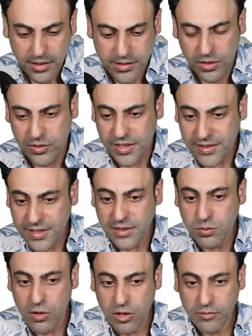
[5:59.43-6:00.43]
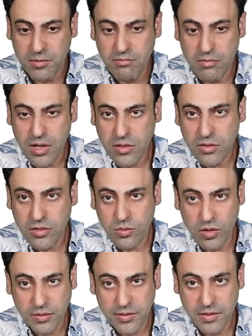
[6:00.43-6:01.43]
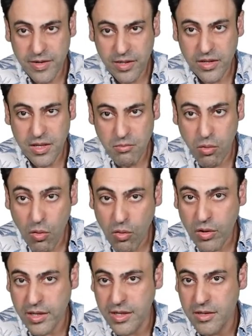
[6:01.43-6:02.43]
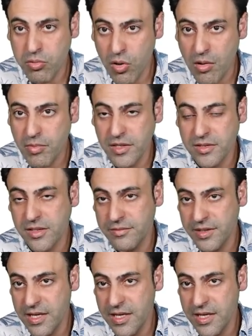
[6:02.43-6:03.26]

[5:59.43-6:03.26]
So this is one of the very important properties of